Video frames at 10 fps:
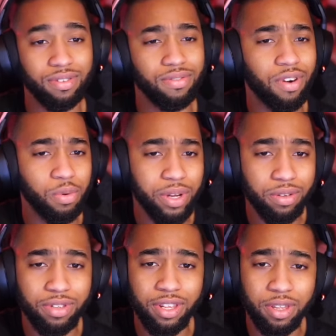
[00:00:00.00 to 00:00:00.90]
Wrong way to
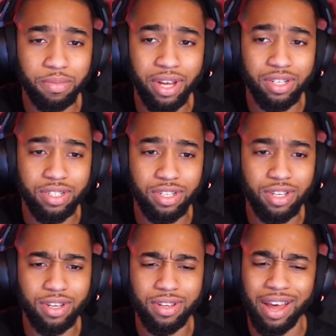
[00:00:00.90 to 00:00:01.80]
use healing magic.
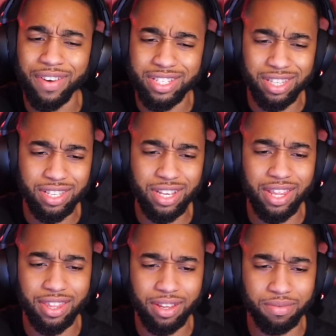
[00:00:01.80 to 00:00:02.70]
Have I seen this? I,
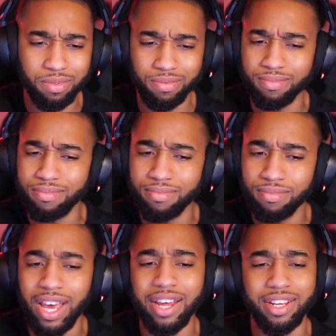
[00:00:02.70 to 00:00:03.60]

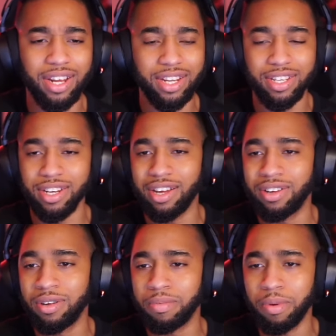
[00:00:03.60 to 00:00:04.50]
yeah, I did. I did. Um,
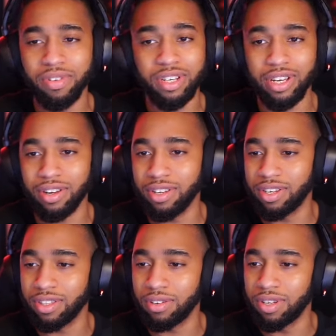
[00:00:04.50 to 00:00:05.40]
I'm gonna have to check it out
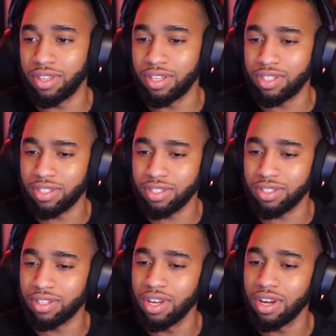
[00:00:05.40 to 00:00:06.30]
again though. And this
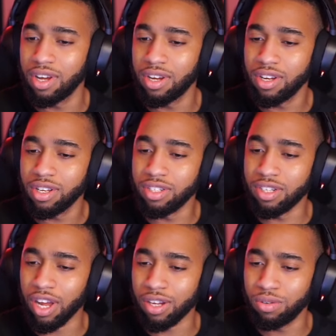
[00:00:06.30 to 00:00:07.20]
is
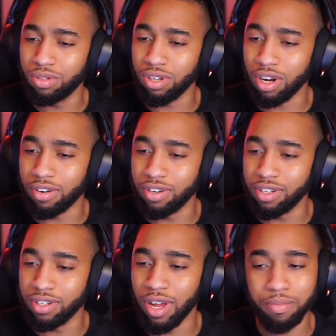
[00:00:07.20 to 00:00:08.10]
Jaku
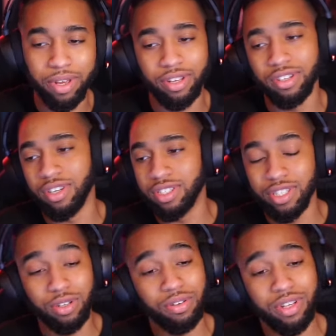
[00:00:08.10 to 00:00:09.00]
Shara. No, I'm not even gonna try to say
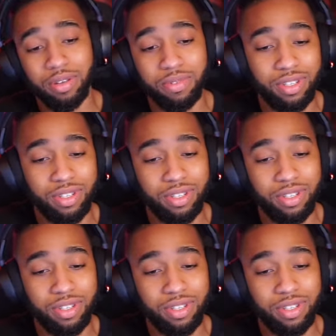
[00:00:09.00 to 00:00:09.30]
the whole name.